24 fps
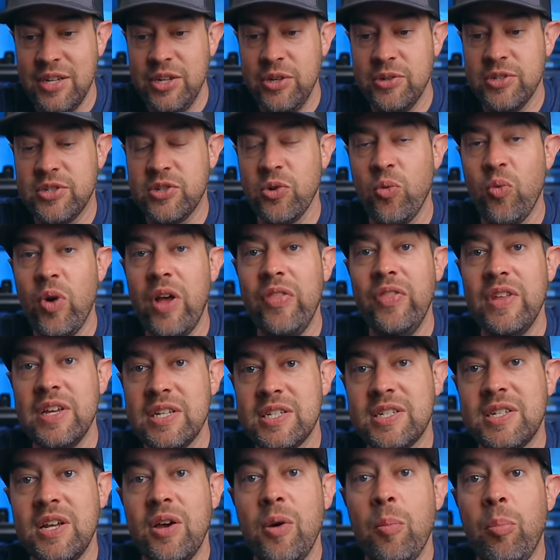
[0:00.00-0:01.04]
in you. So when
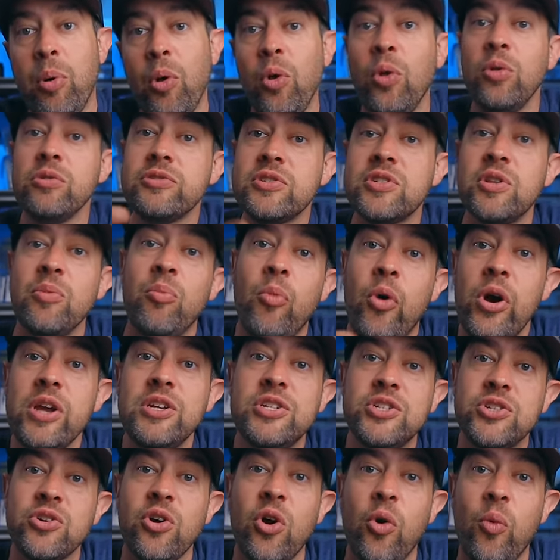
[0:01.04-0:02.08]
this pulls the
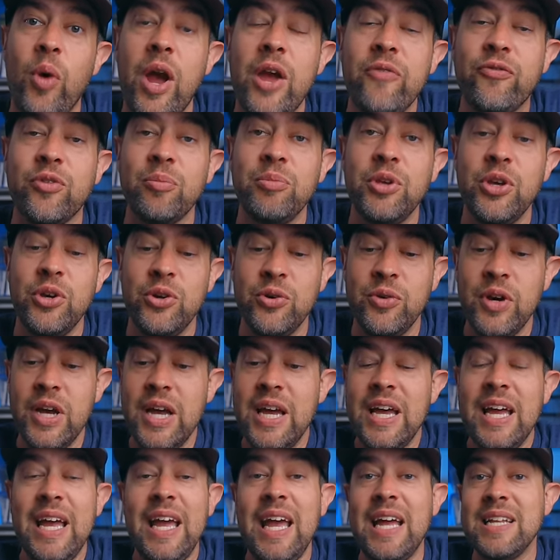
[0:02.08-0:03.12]
moisture away from you,
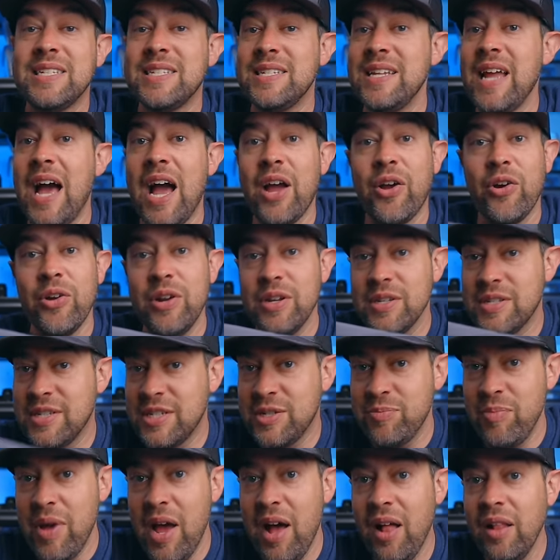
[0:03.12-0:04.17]
it's not gonna
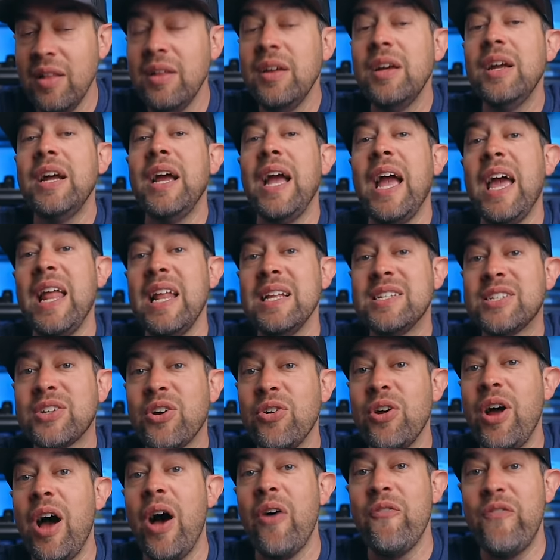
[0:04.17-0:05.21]
smell and it's
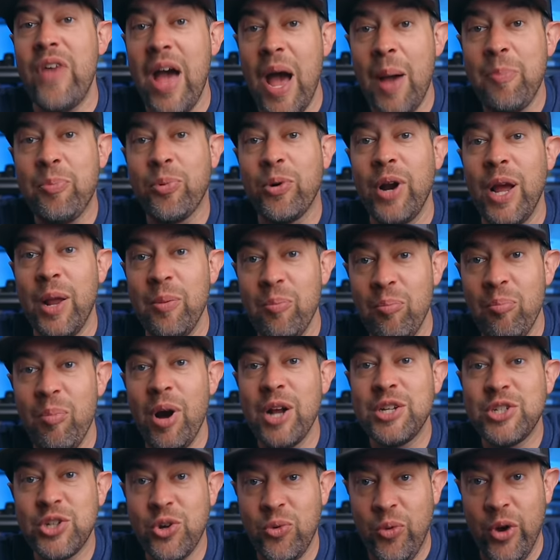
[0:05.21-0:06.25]
gonna evaporate
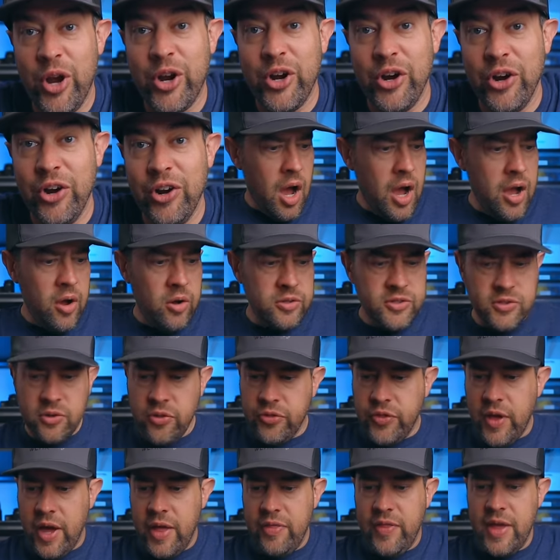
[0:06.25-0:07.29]
much quicker. I also
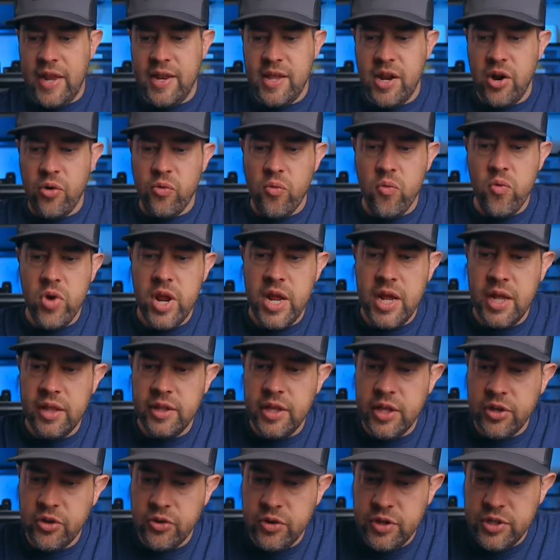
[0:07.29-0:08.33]
thought they did a
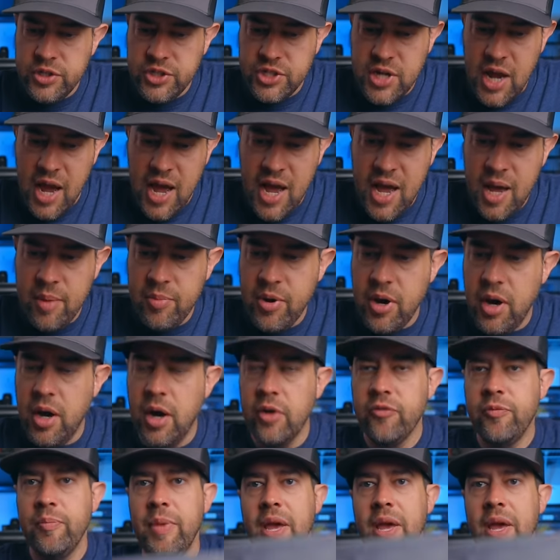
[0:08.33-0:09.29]
really good job of